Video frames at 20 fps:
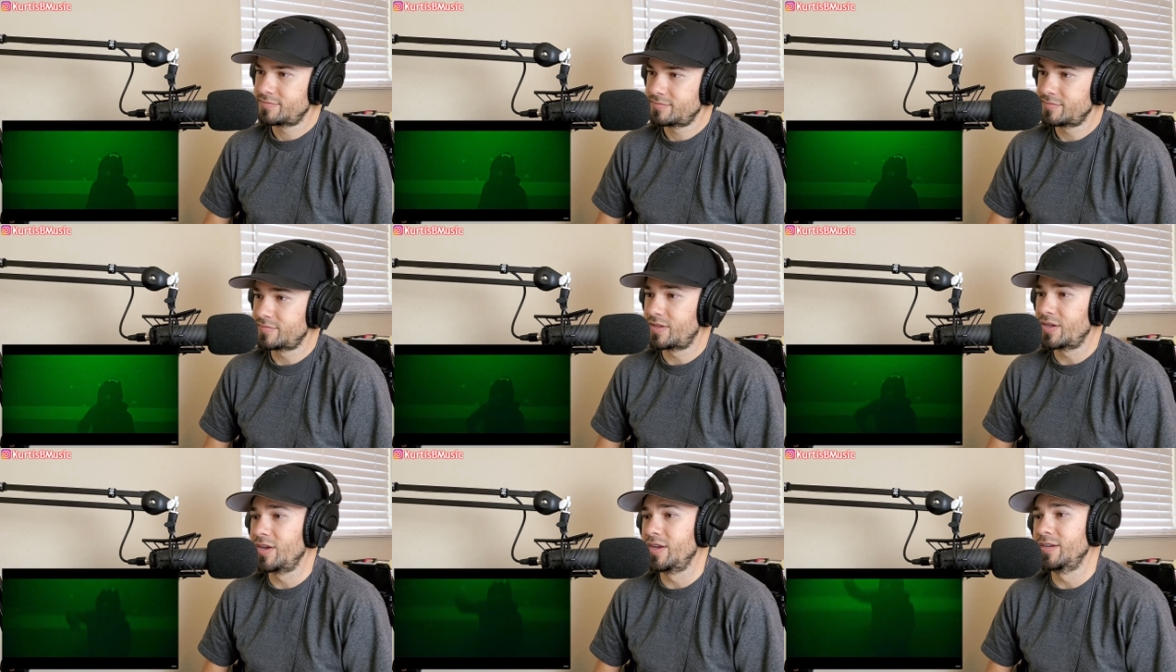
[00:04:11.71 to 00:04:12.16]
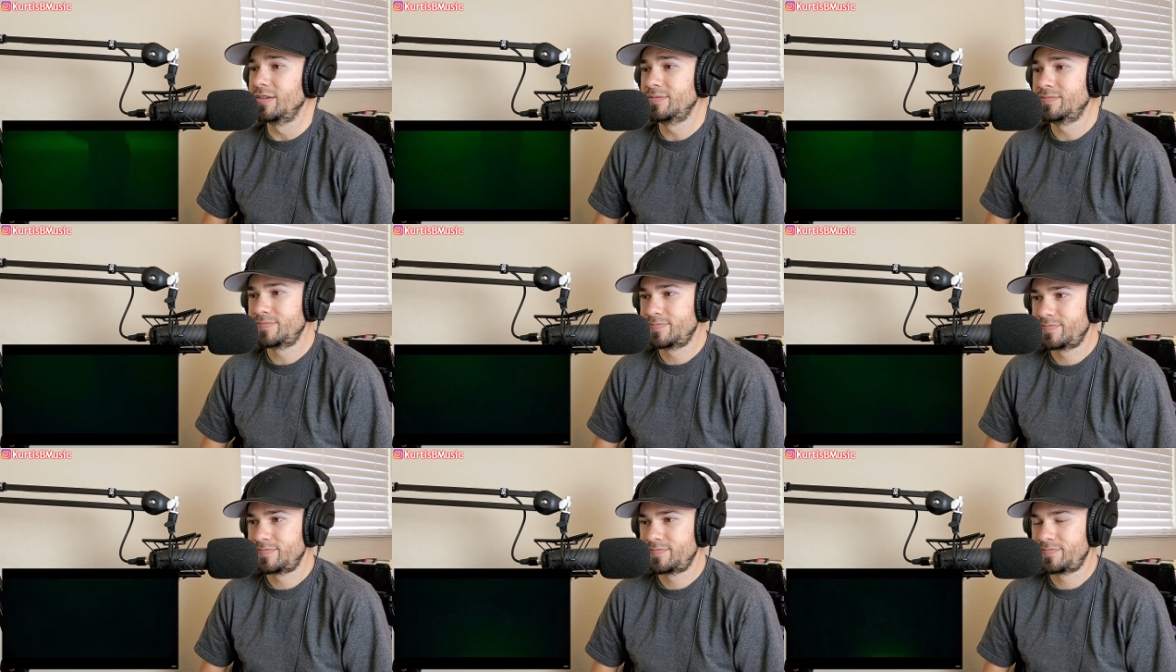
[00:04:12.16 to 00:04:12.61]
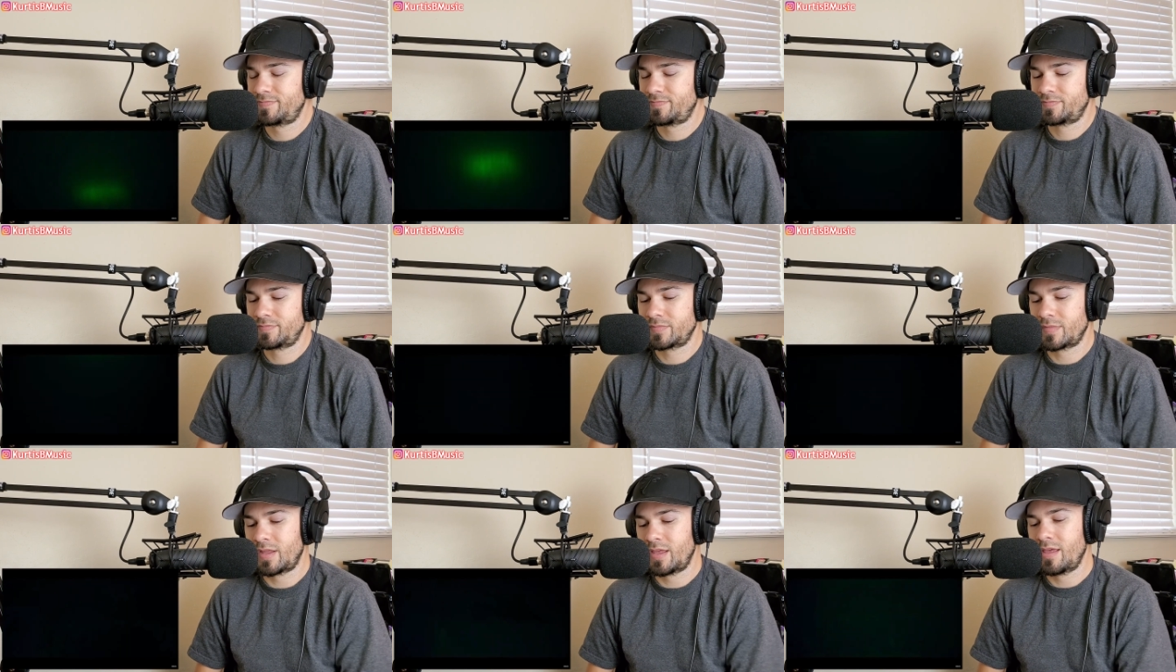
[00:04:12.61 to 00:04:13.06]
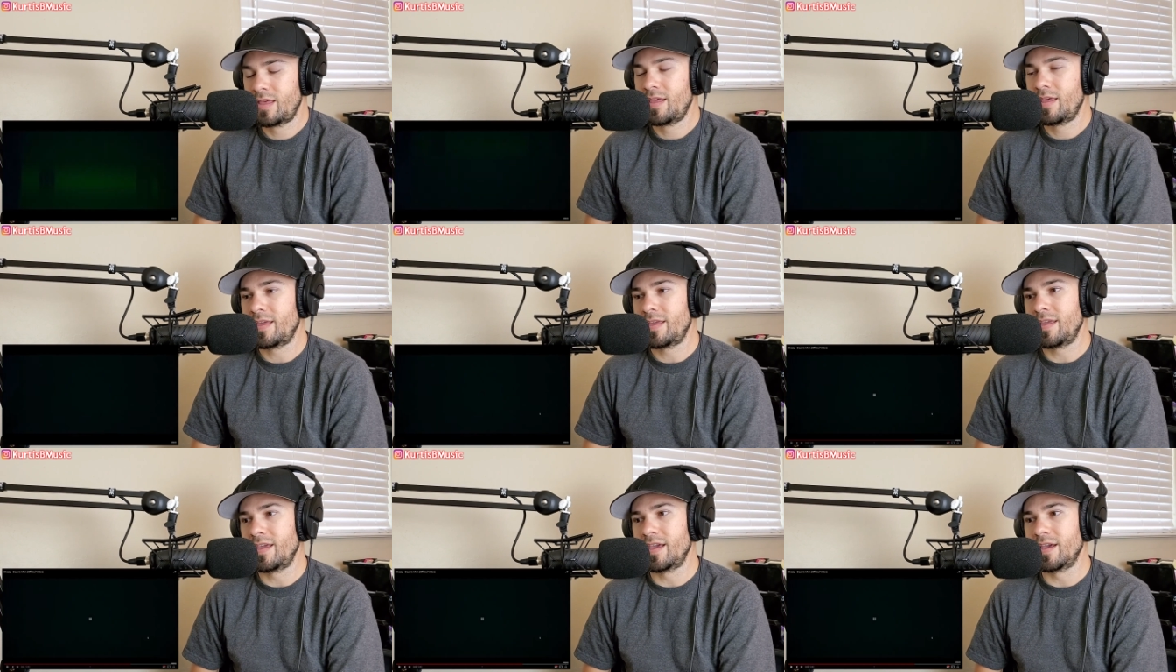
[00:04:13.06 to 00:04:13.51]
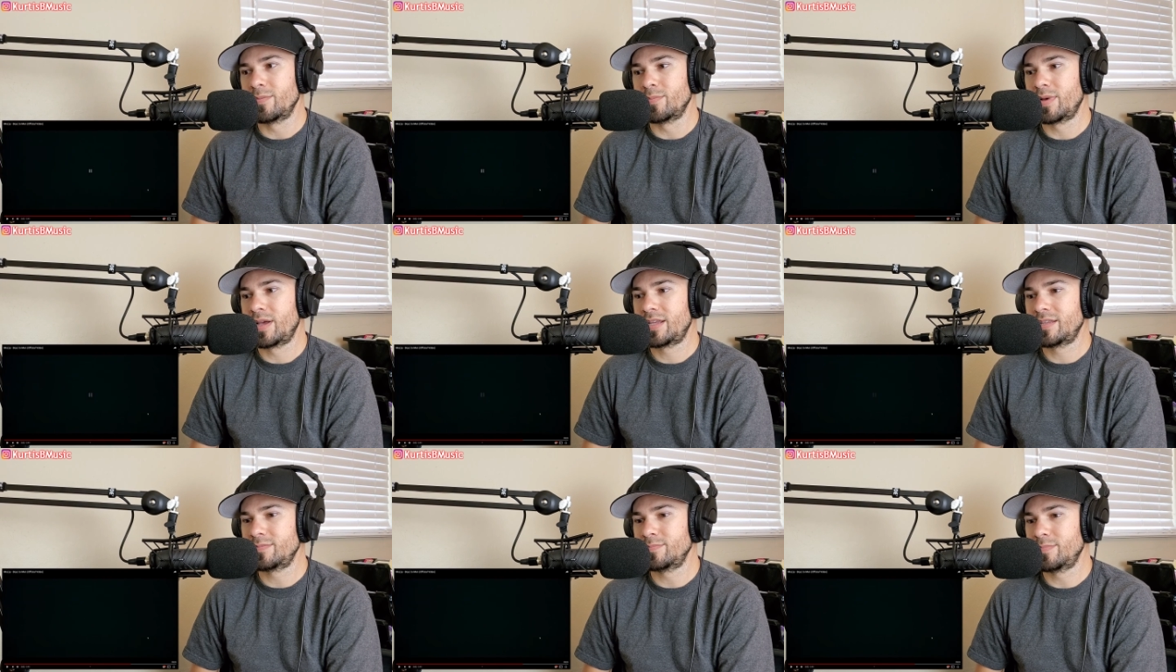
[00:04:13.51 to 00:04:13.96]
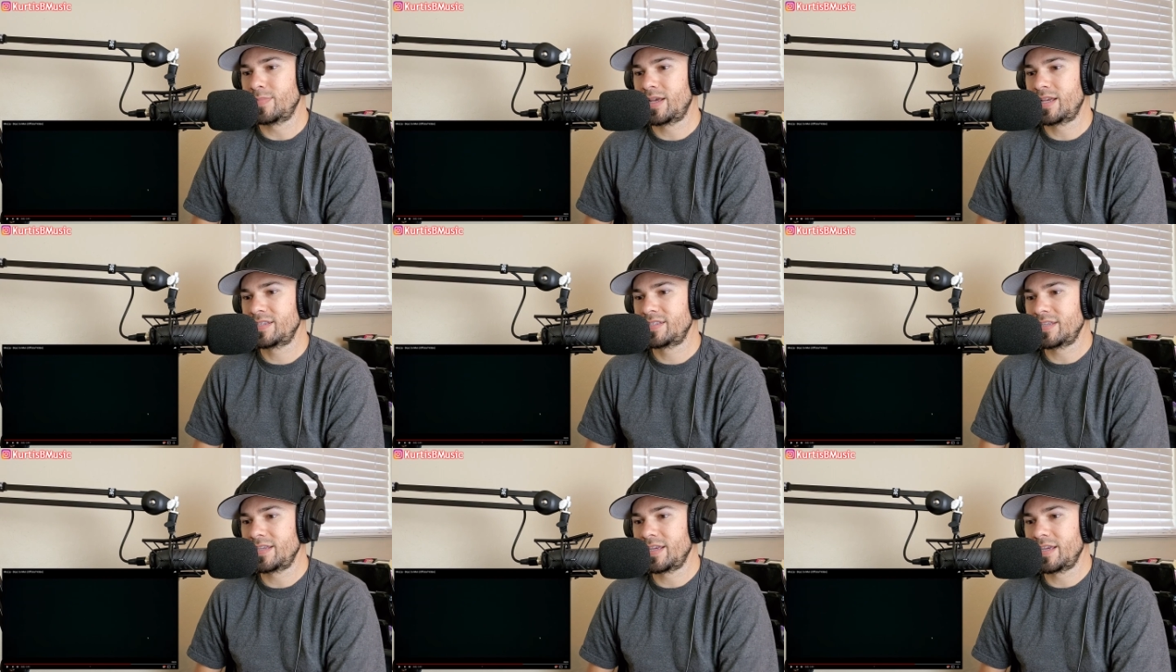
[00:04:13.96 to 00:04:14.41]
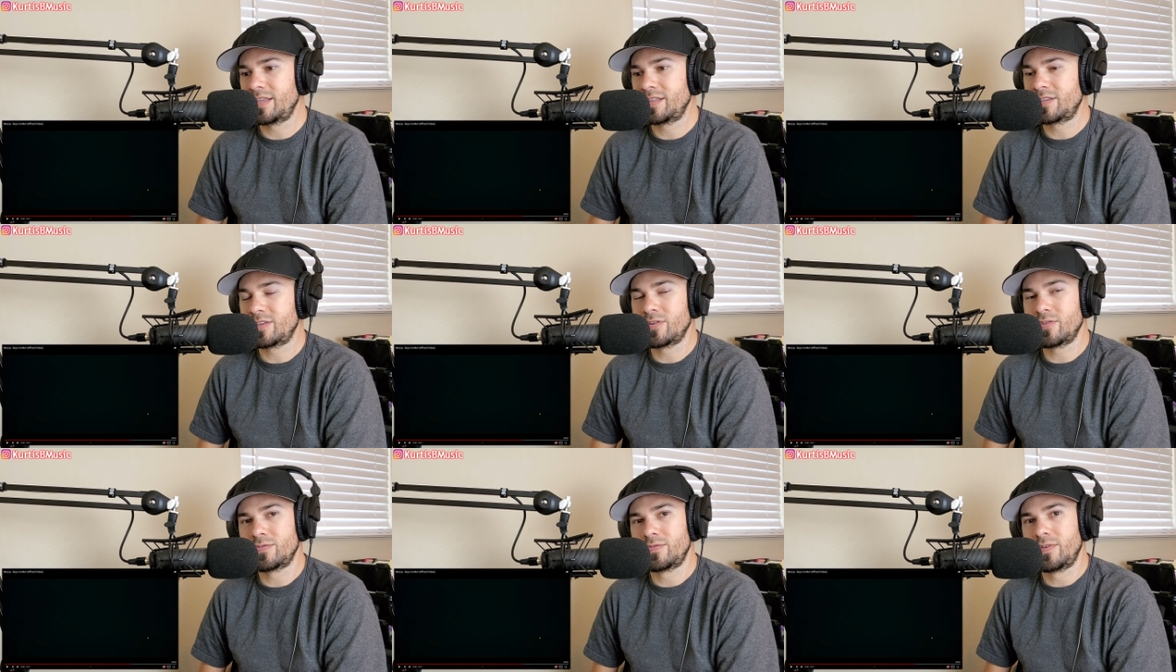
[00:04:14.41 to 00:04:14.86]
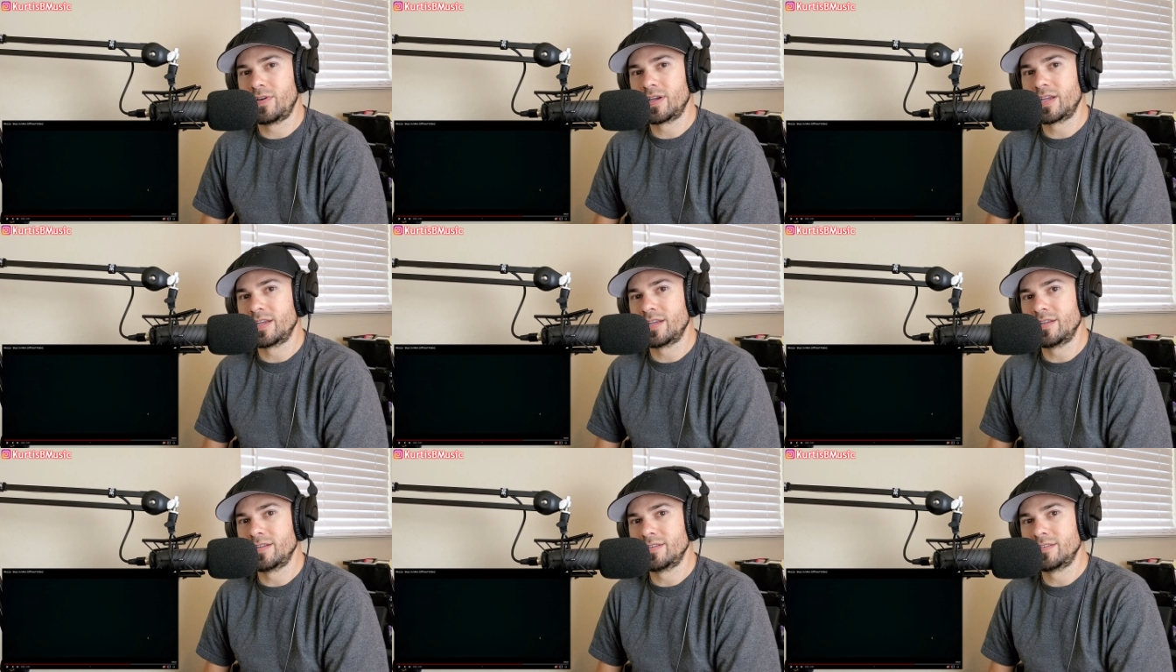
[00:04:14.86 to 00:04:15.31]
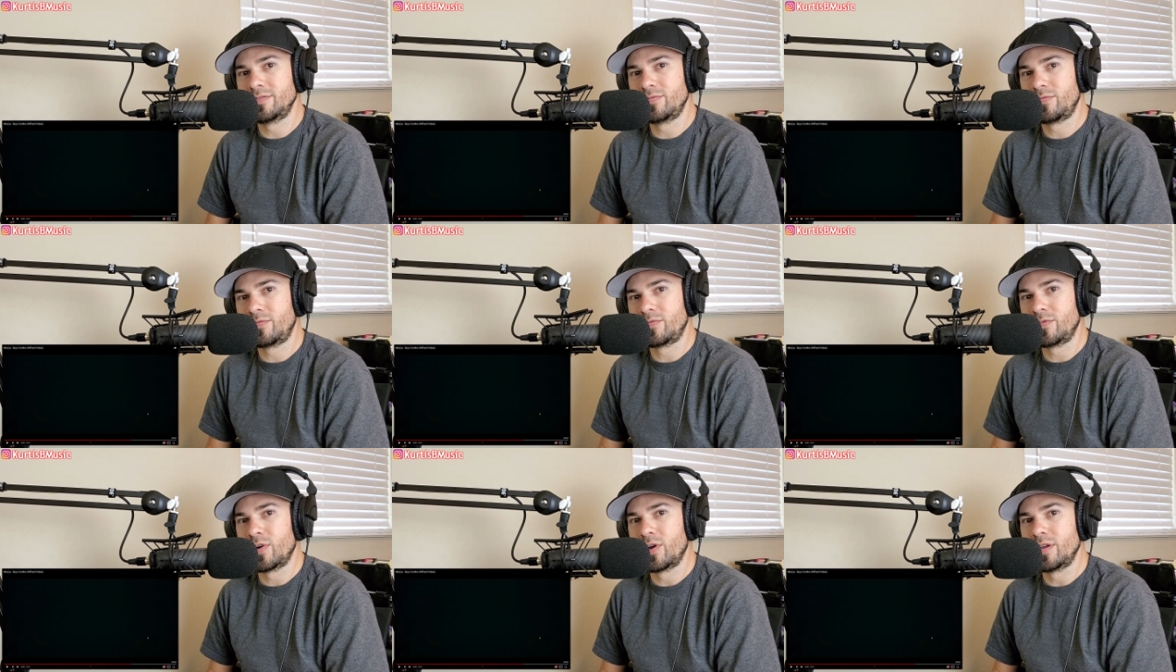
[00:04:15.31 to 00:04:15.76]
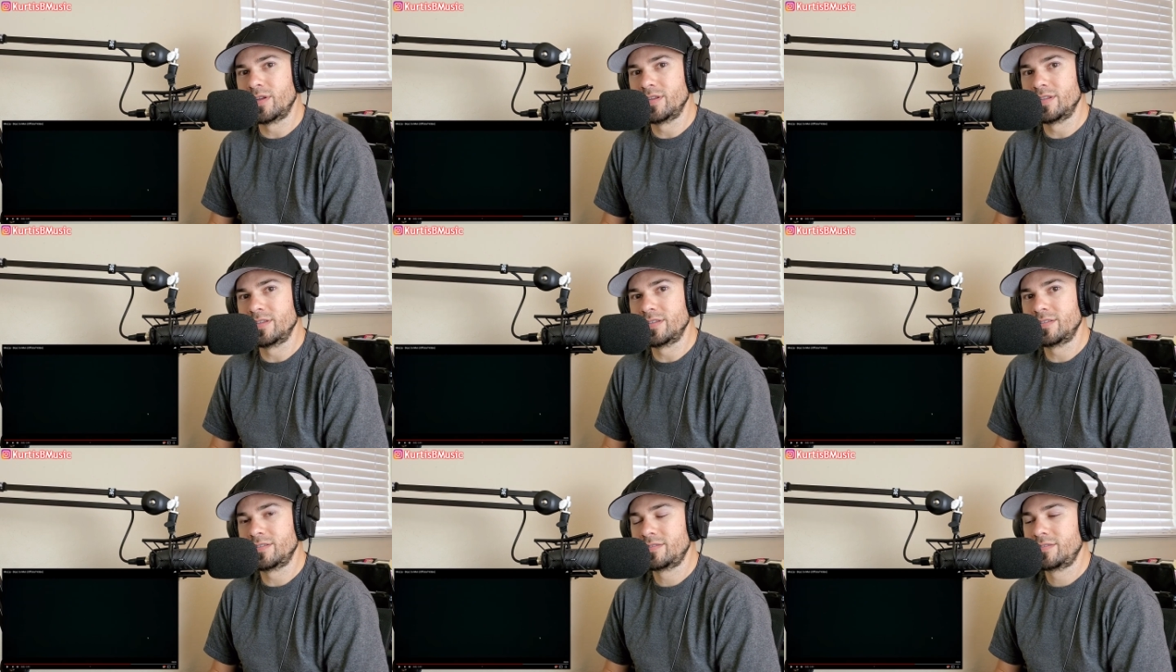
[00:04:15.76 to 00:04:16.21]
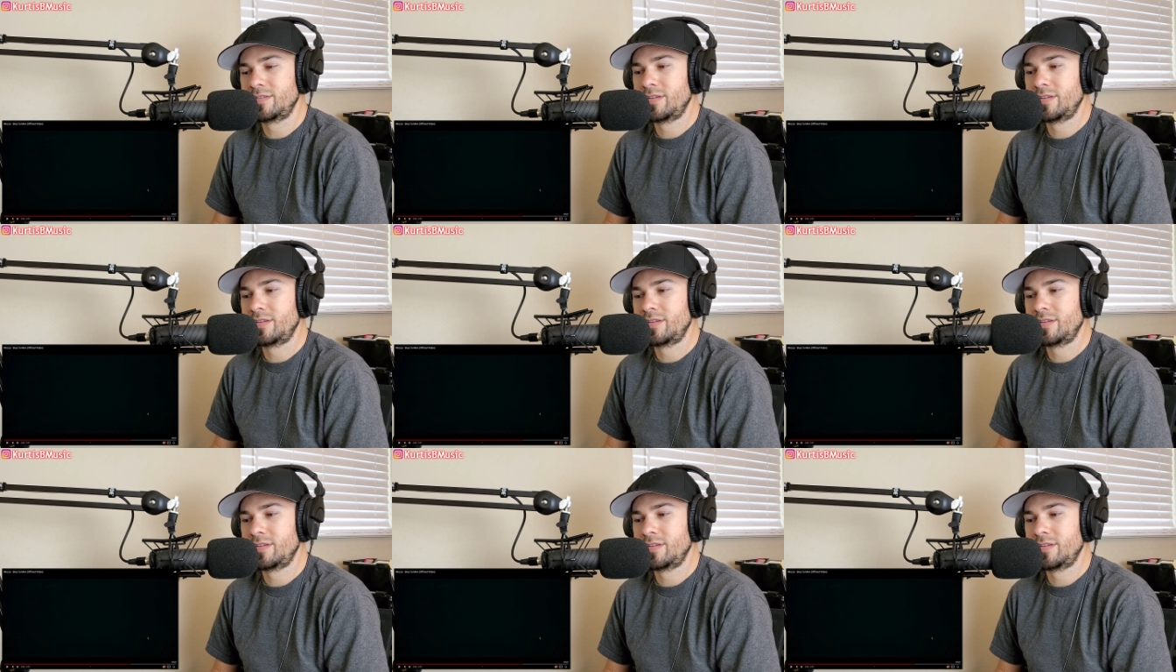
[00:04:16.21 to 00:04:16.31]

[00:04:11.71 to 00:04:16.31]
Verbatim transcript: He and all his songs. Yeah, my Mozzy ain't the fucking frontin',